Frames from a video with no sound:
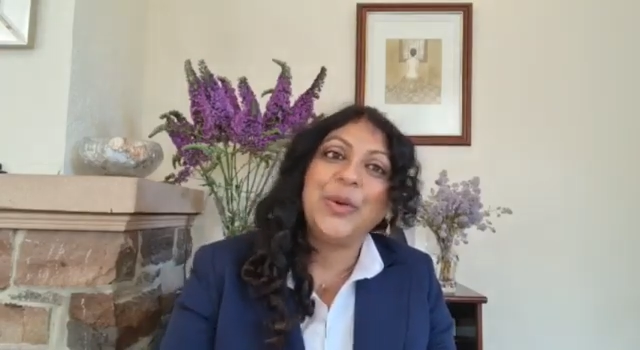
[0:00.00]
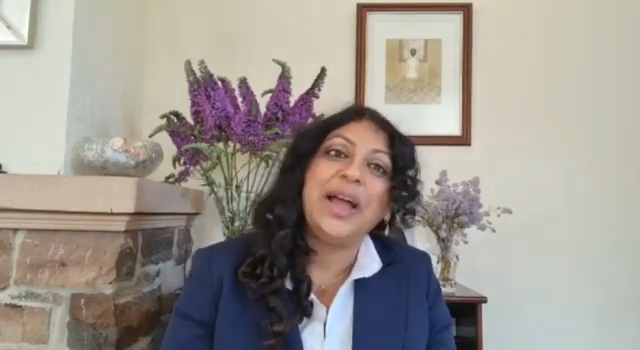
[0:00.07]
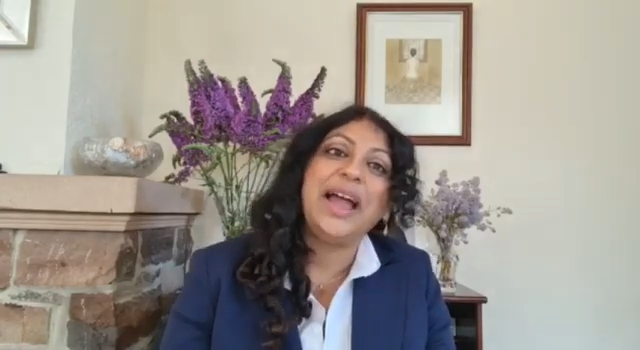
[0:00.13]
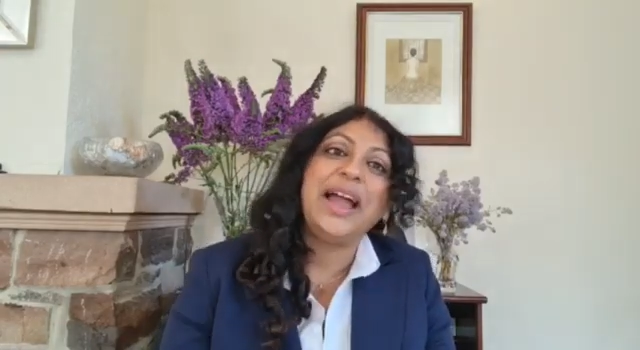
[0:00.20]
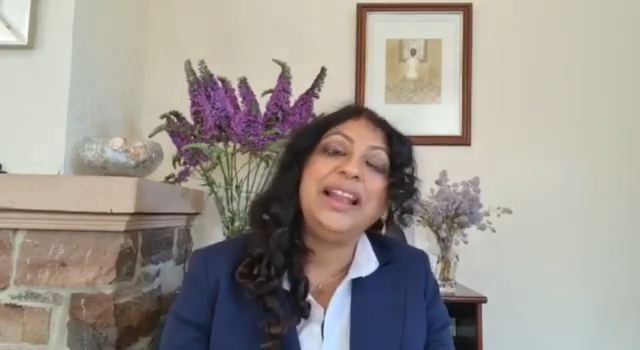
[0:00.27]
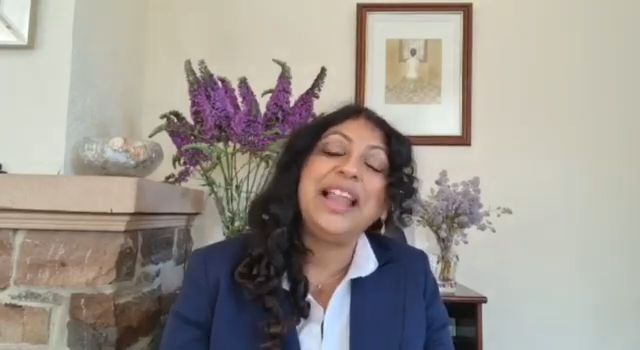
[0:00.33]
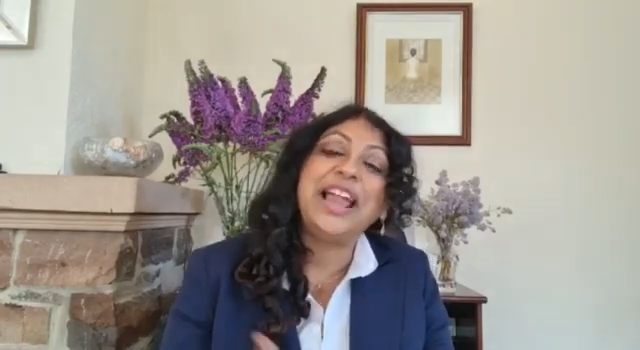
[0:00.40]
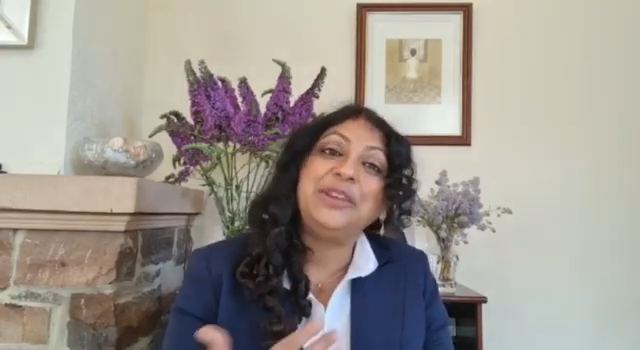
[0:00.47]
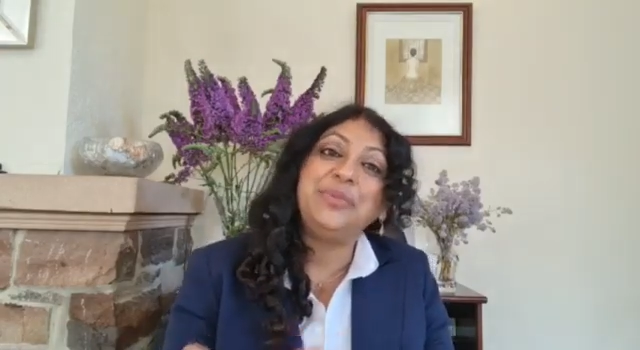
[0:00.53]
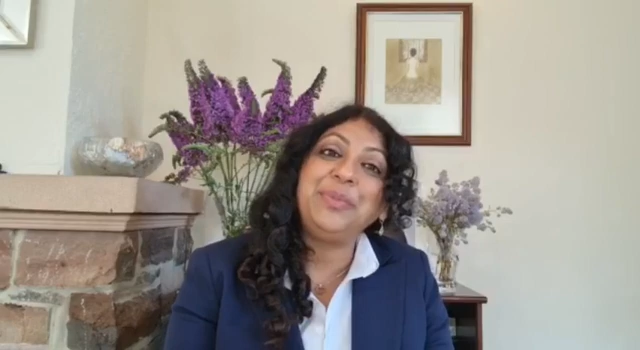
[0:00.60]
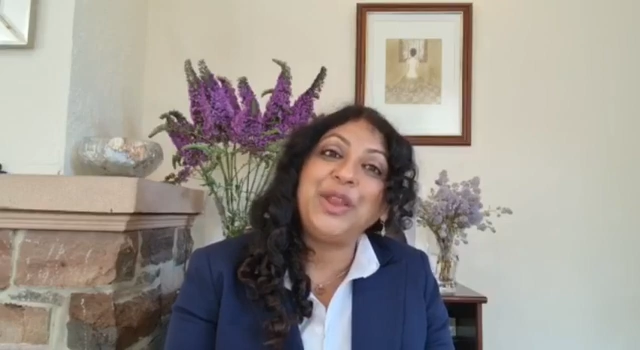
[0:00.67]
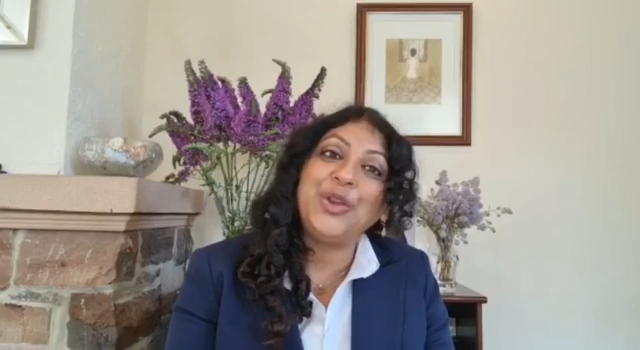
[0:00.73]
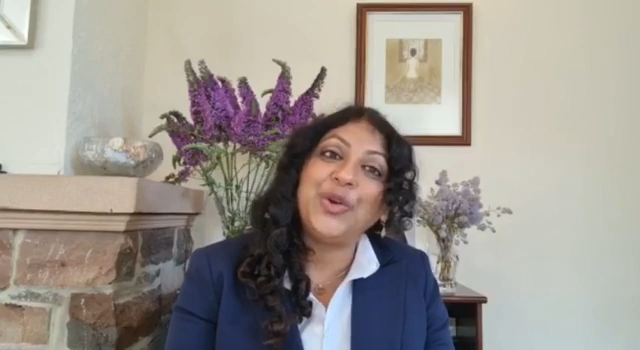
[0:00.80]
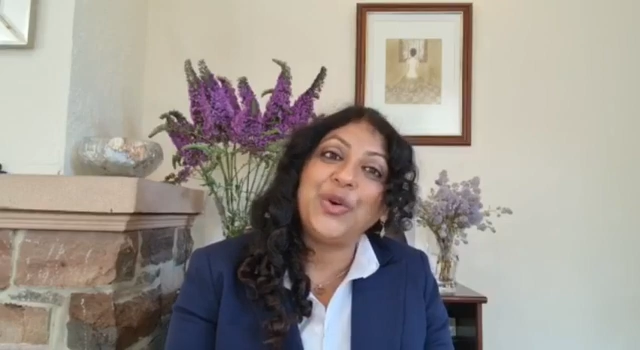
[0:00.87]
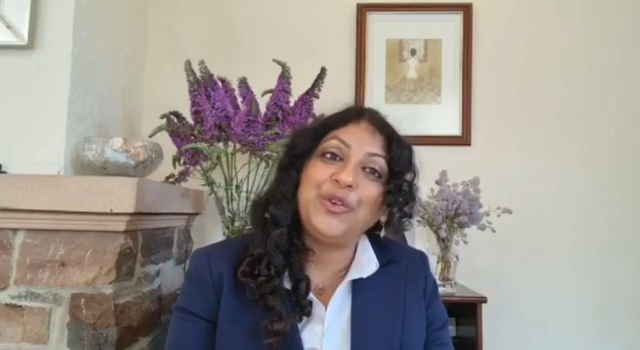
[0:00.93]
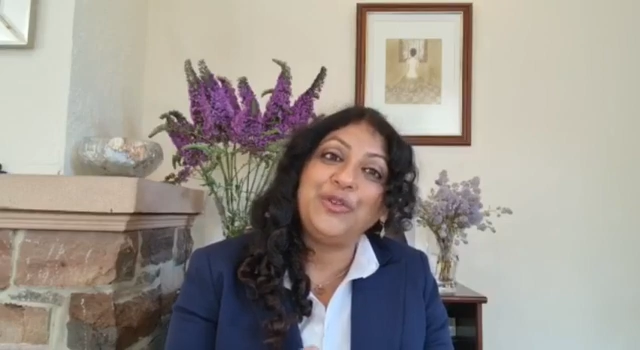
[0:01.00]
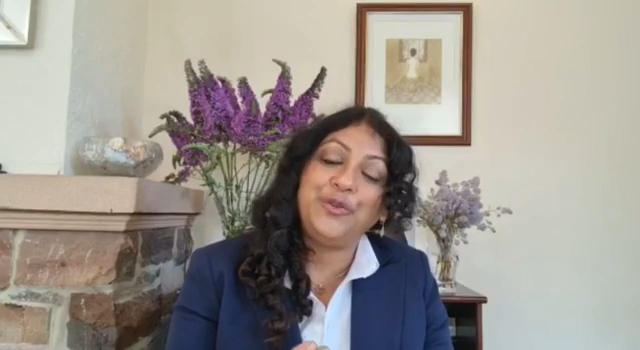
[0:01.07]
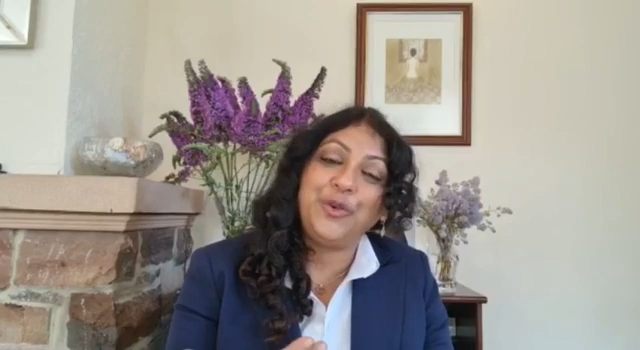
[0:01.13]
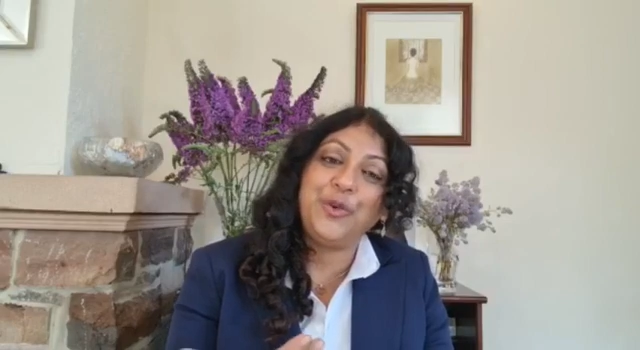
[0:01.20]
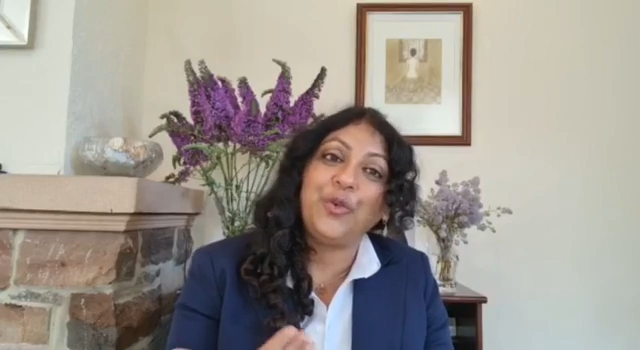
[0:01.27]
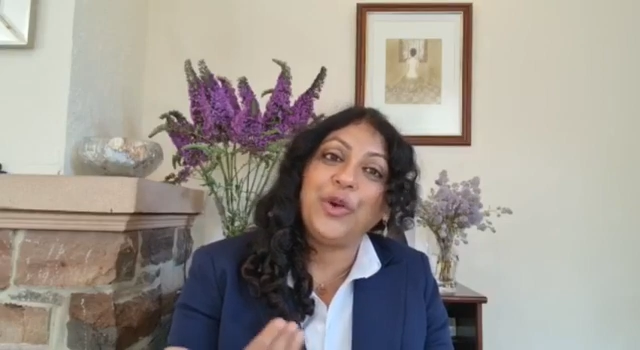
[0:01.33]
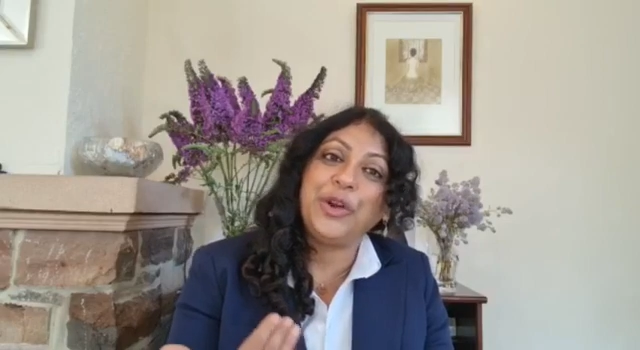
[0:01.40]
and let me know if
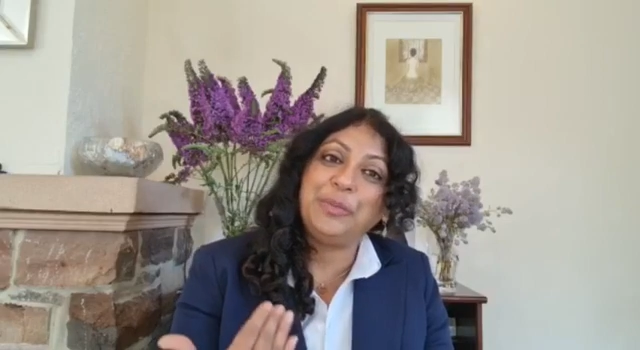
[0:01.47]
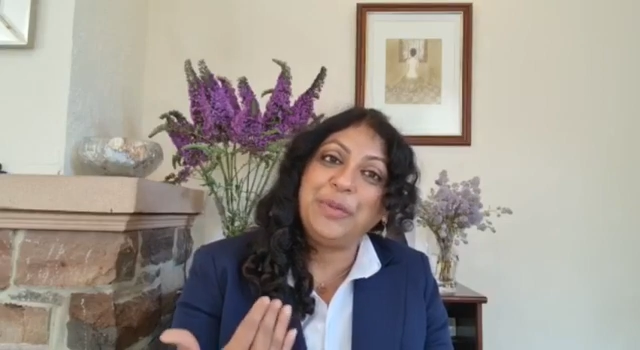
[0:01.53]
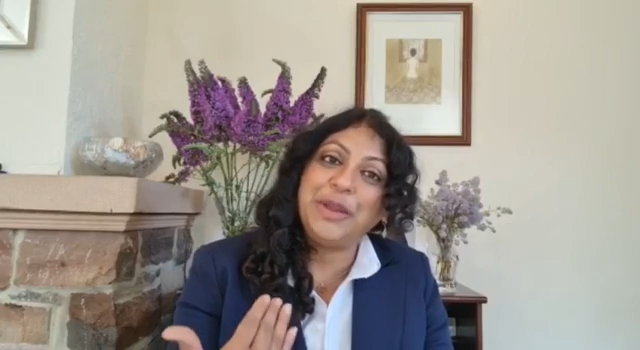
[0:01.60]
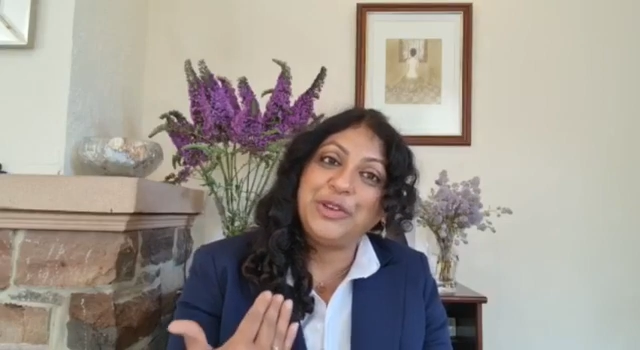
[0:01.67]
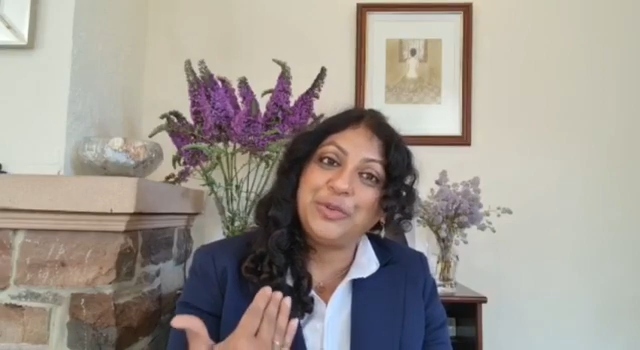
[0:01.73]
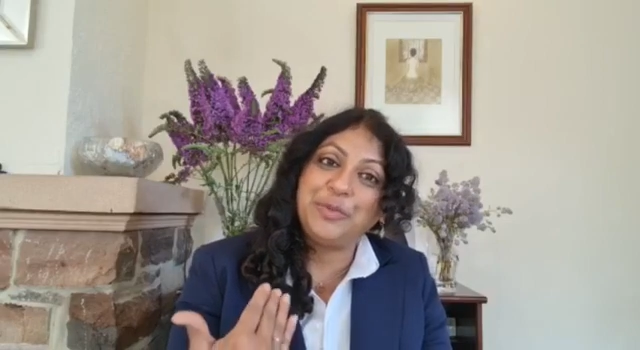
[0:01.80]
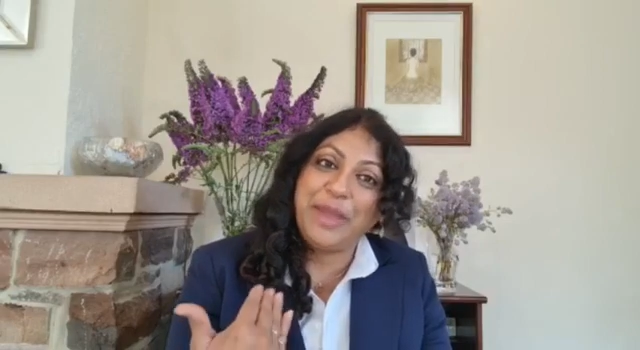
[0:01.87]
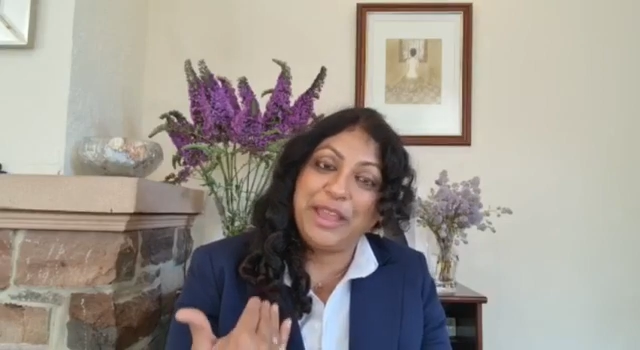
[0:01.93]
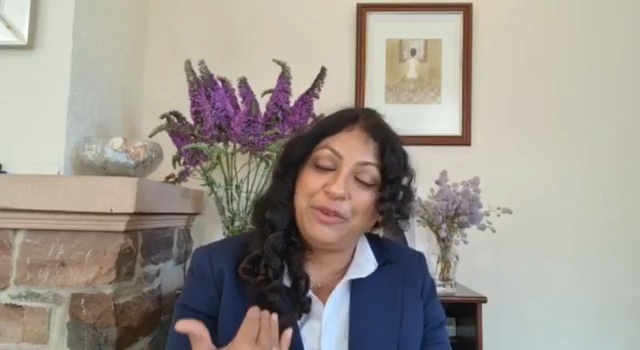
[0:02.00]
you want me to make